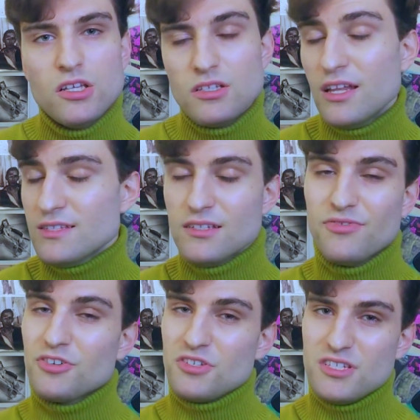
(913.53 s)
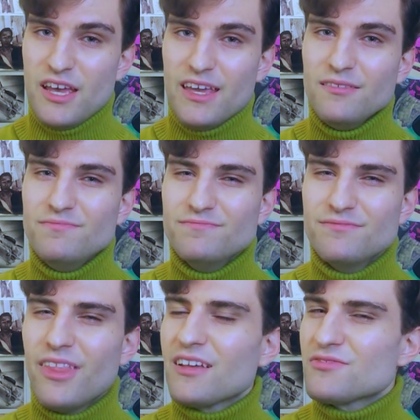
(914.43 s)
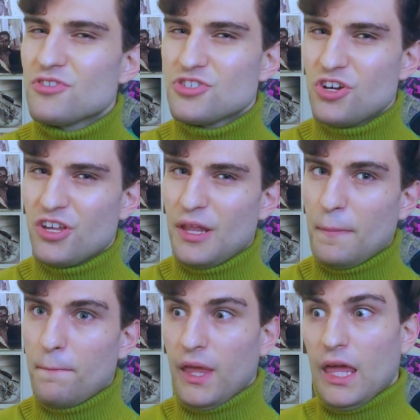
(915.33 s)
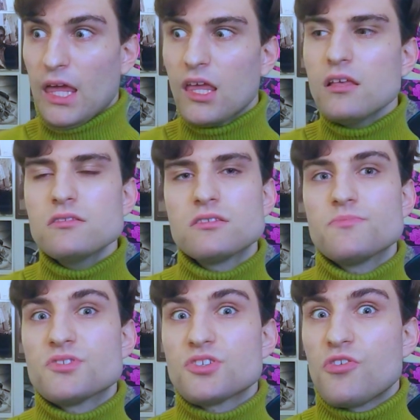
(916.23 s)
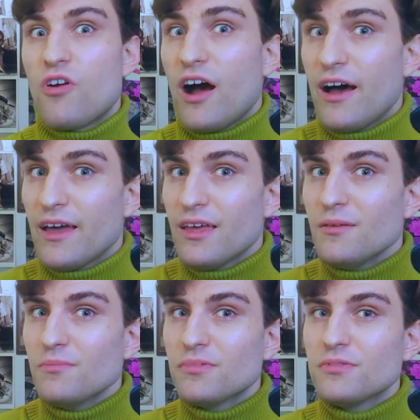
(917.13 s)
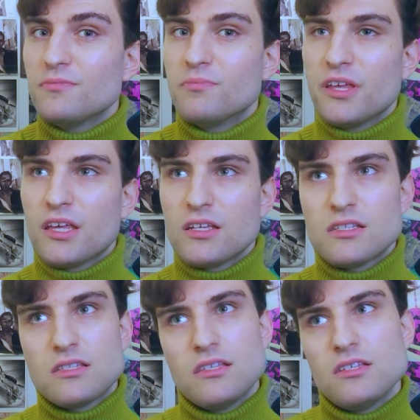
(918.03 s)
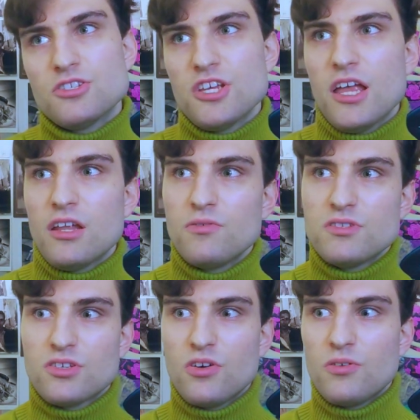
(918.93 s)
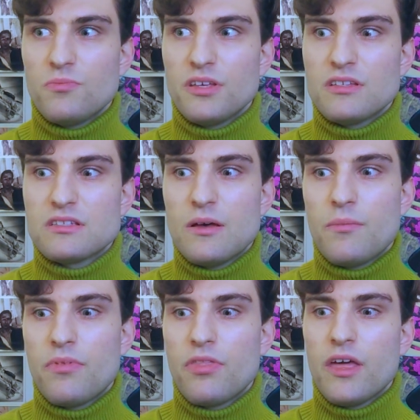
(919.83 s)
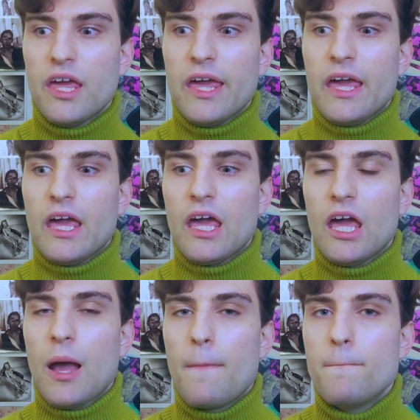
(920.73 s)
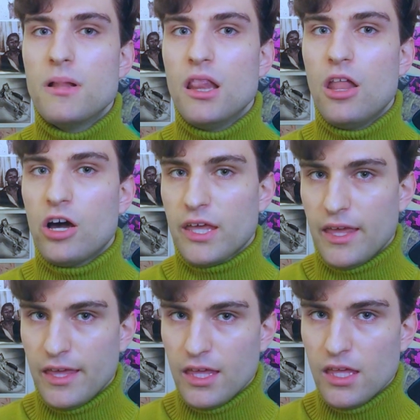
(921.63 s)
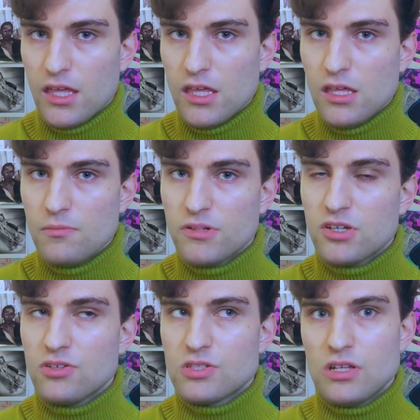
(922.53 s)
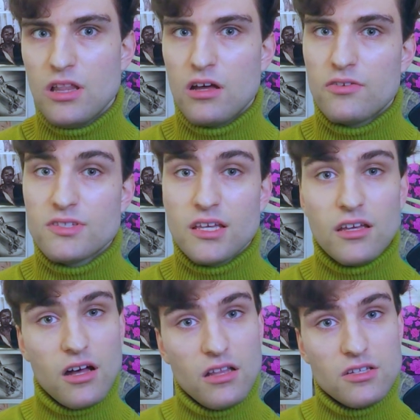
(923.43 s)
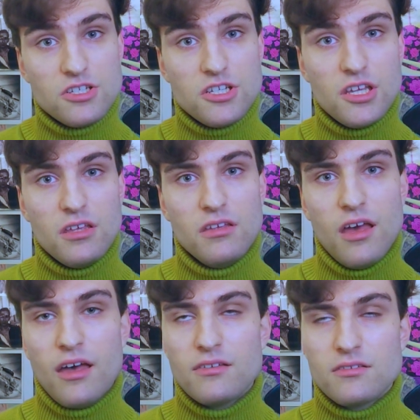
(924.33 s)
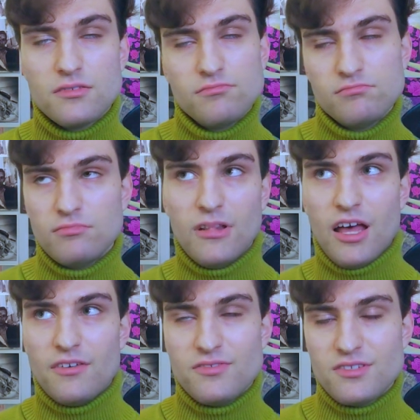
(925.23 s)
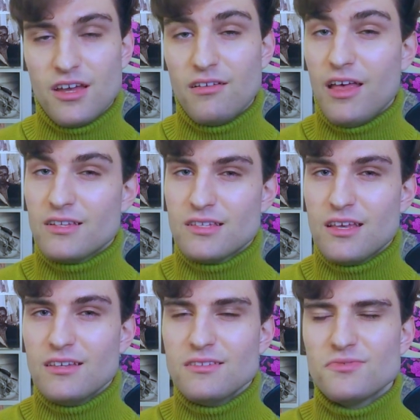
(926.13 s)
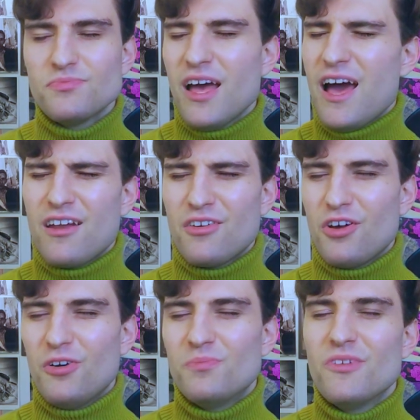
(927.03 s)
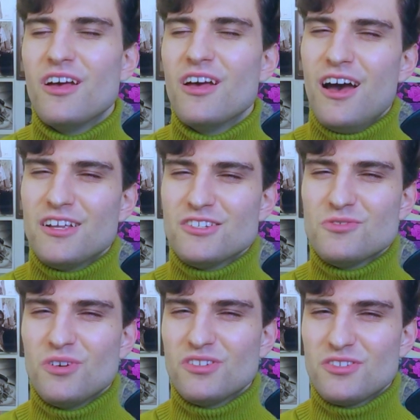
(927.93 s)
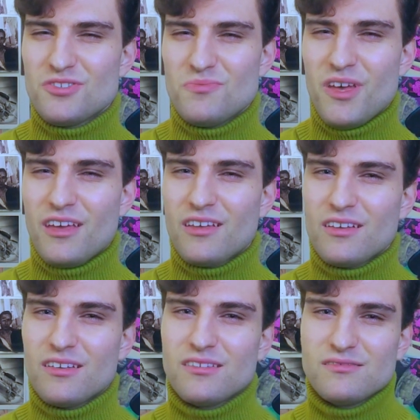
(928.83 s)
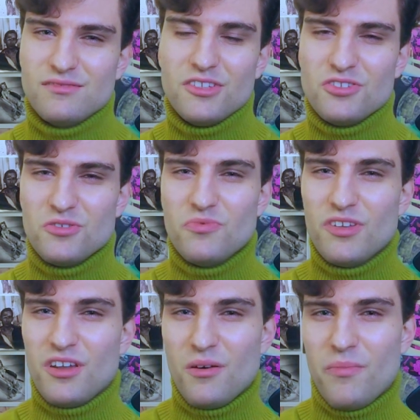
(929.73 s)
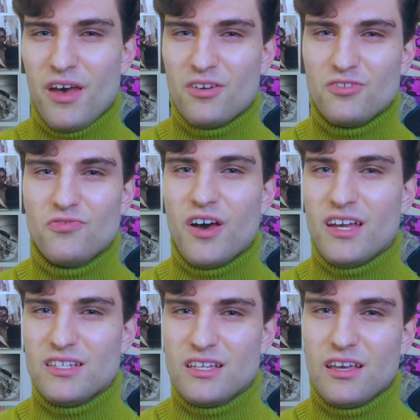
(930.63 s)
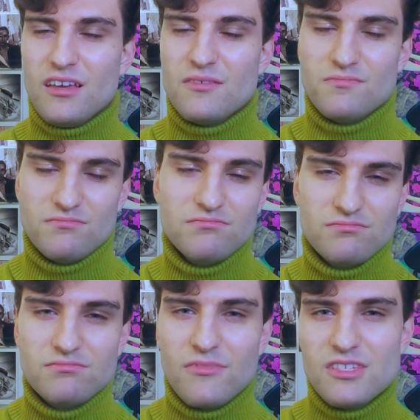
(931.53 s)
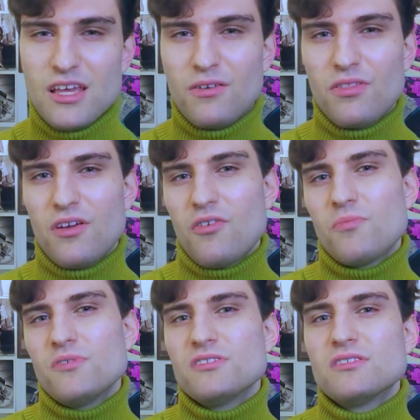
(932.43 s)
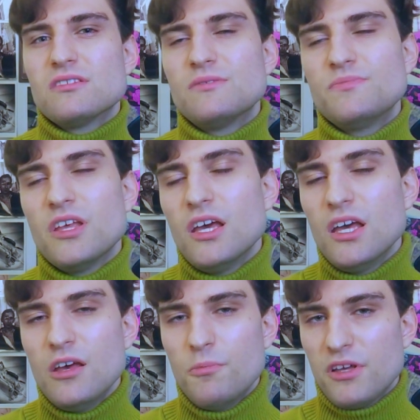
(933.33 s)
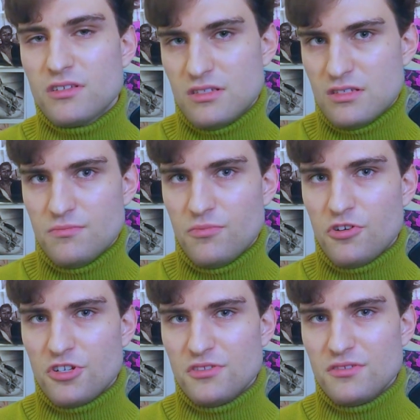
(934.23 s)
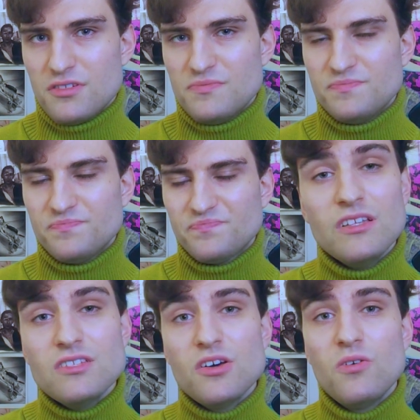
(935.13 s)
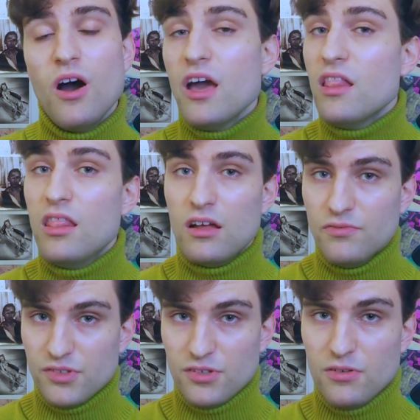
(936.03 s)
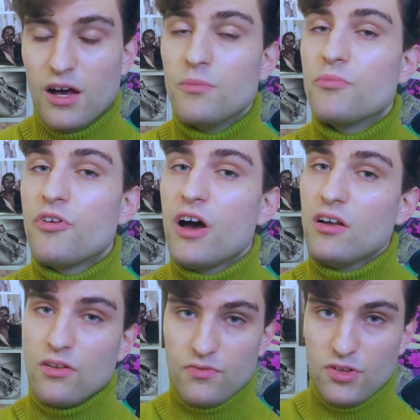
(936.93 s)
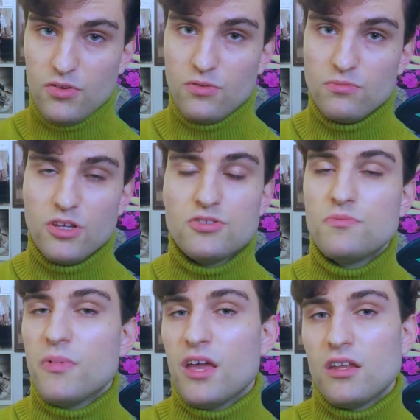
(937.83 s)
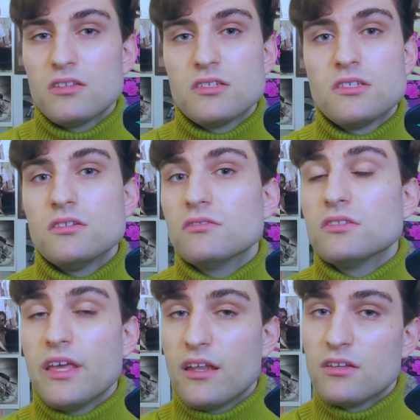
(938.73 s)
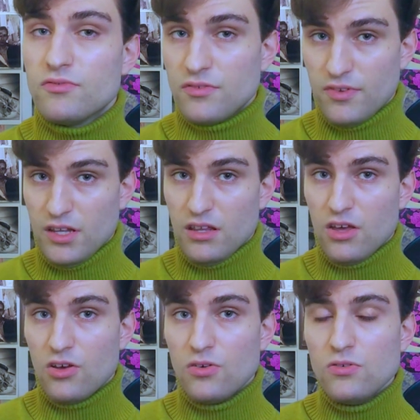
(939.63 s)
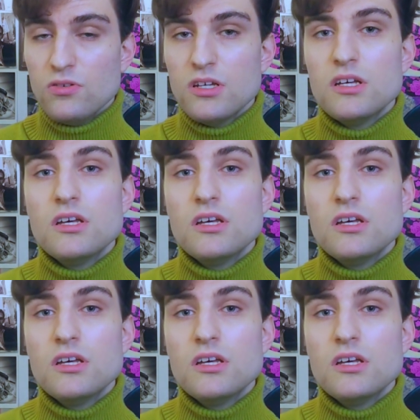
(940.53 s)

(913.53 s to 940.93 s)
So that's it for today. Thanks for joining me. Subscribe because this channel is gonna be something bloggy, but also a lot of psychology and lifestyle essays. I don't know. I just wanted to make a YouTube video about finding a psychotherapist because it's important. So I love you. I'm proud of you that you made it till the end of the video.